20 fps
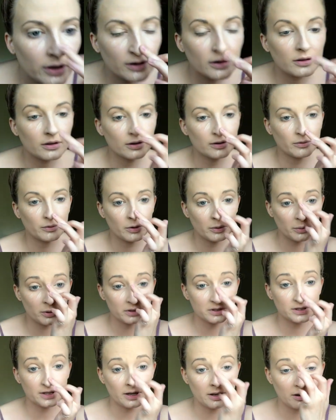it. I don't know where
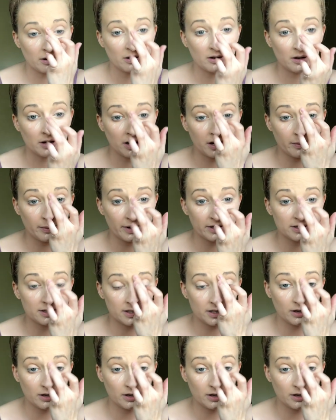it's at. Anyways,